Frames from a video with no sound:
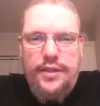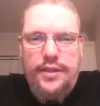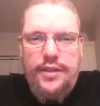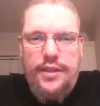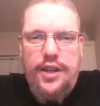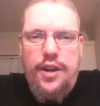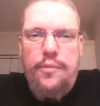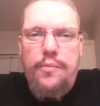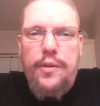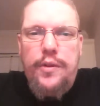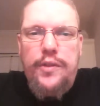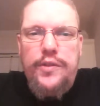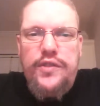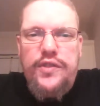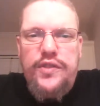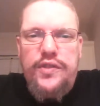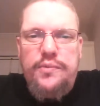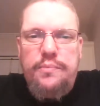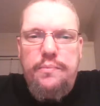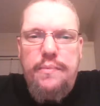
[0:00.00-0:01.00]
Can
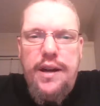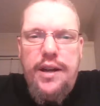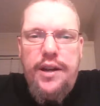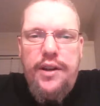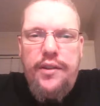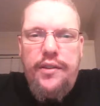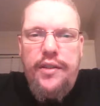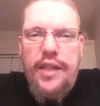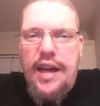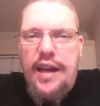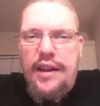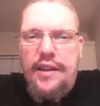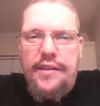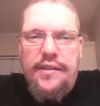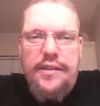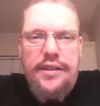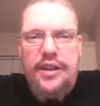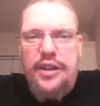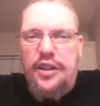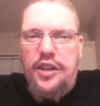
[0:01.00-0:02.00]
almost smell that
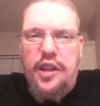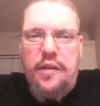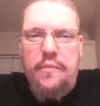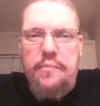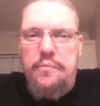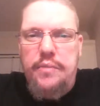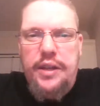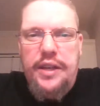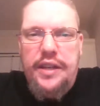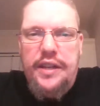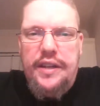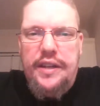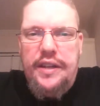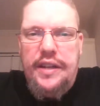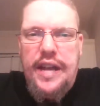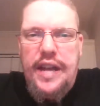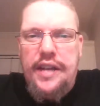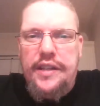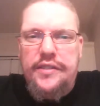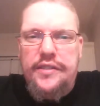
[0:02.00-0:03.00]
Colombian
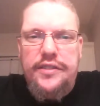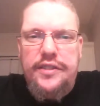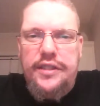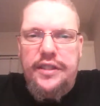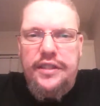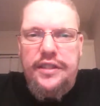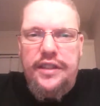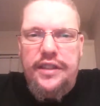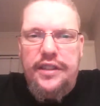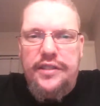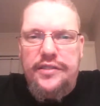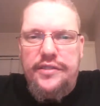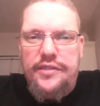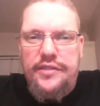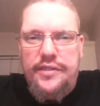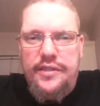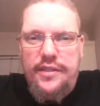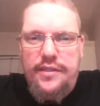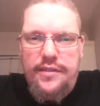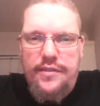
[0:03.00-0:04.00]
dancing
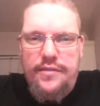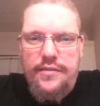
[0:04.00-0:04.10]
dust.